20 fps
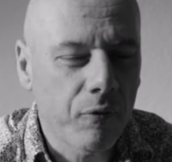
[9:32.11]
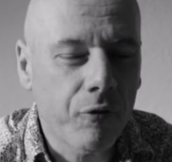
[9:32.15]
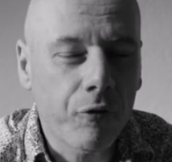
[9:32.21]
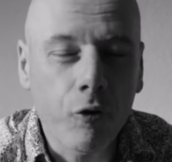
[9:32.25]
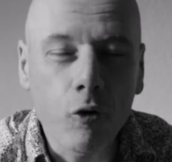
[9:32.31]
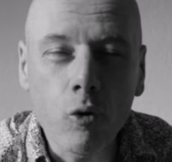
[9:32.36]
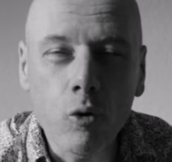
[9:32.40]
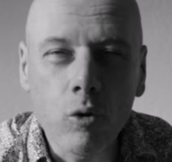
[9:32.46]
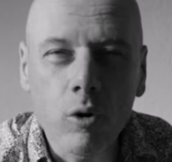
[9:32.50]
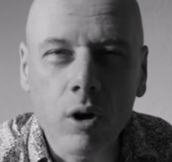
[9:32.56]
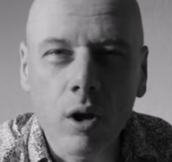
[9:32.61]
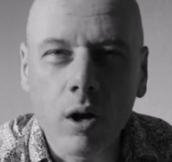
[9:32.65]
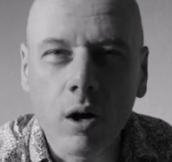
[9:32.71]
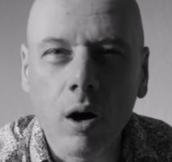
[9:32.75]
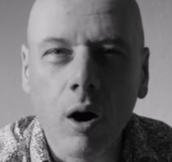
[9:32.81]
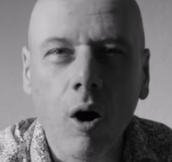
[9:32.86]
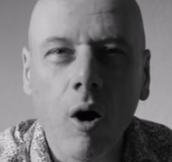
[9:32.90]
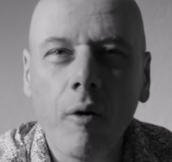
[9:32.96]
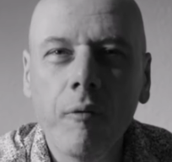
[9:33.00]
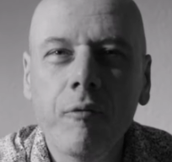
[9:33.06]

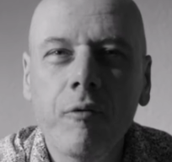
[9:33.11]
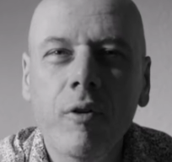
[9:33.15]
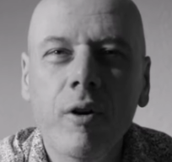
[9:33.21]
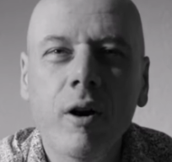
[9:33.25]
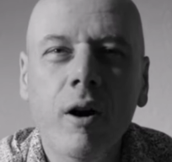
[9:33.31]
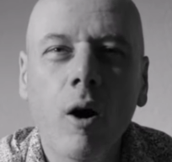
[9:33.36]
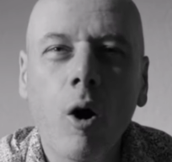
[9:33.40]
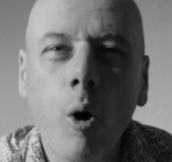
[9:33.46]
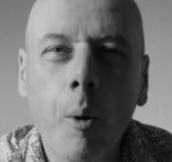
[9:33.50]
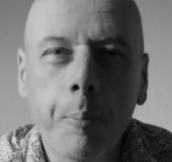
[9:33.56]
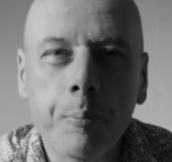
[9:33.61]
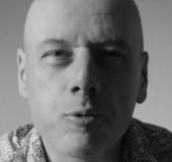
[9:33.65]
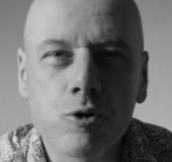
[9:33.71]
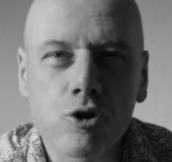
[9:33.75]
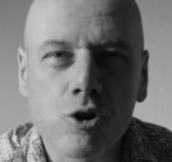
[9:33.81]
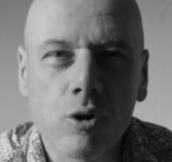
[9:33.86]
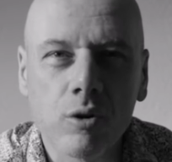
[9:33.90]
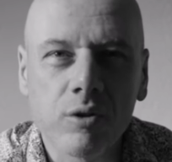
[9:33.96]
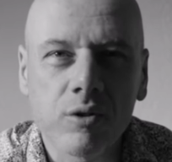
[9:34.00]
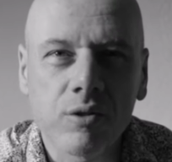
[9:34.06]
full of
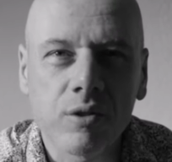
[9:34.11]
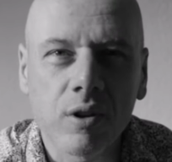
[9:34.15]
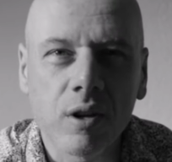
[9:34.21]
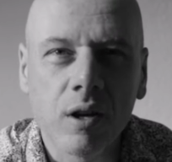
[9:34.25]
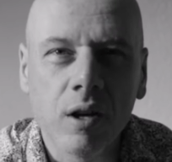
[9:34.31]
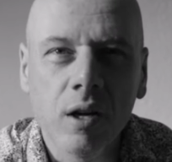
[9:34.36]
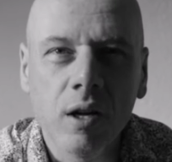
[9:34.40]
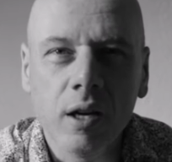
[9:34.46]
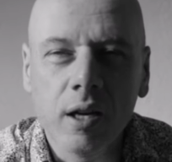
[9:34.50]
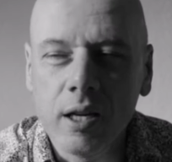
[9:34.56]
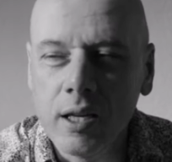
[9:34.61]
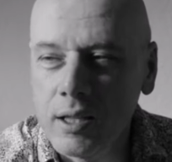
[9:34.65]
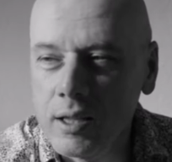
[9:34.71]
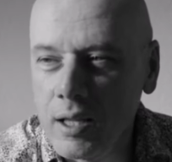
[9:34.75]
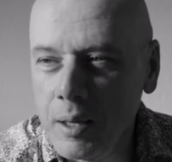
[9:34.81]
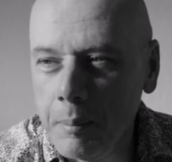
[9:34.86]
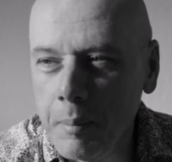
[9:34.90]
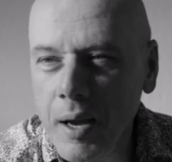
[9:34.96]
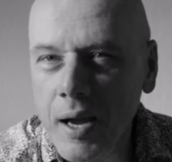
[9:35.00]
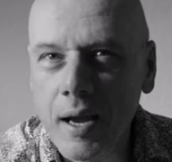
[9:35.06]
options in
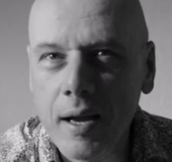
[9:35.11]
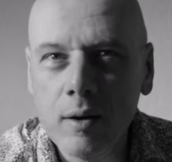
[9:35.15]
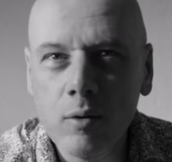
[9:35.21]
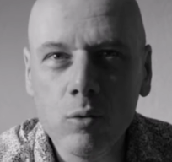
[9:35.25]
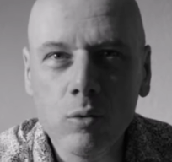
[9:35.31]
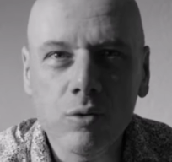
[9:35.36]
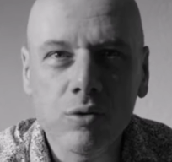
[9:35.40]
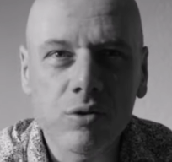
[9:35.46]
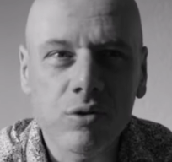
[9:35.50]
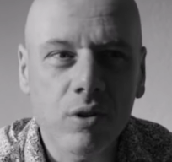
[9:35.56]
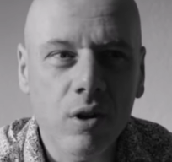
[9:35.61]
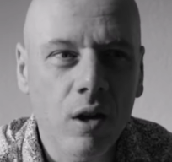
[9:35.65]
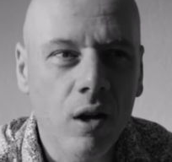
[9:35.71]
the menus.